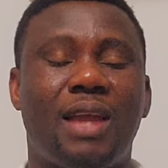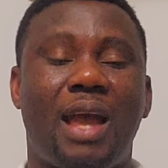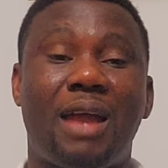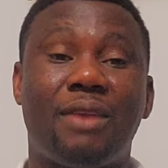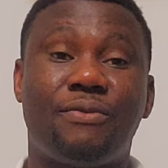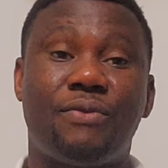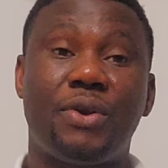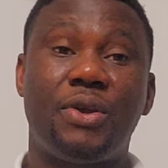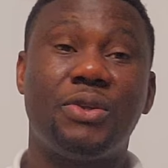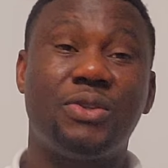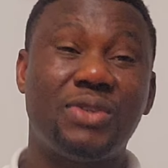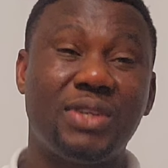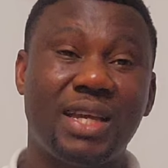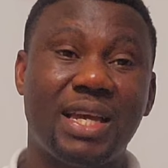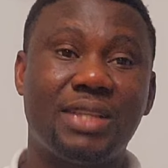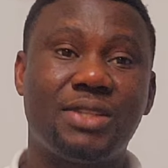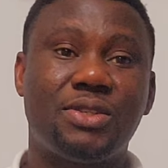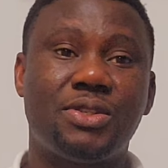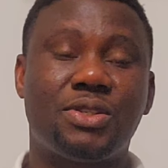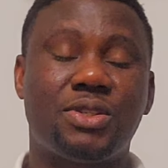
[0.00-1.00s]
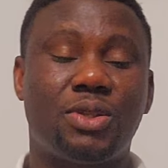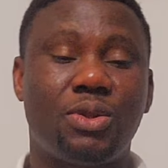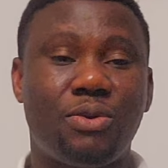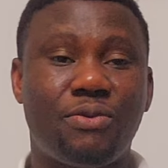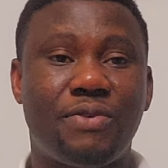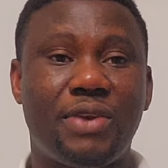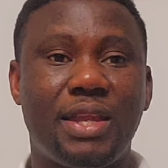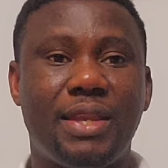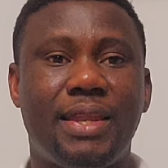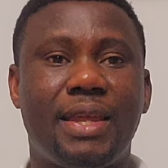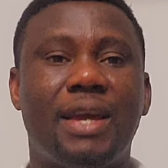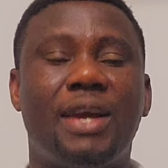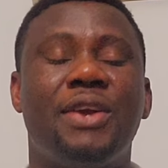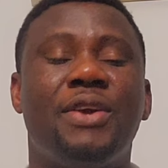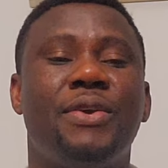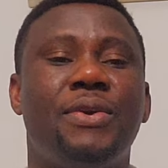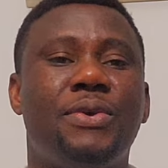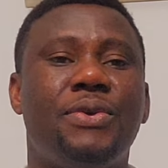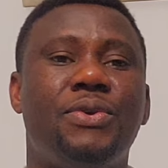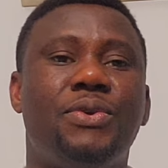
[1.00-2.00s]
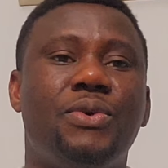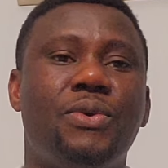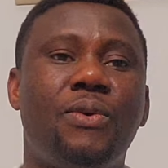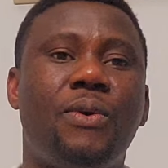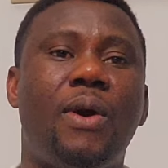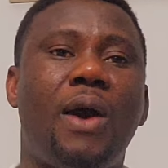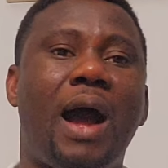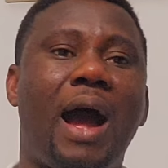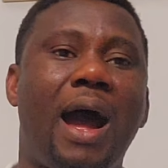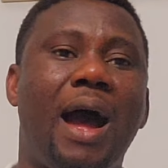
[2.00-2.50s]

And for you to get to Slovenia, you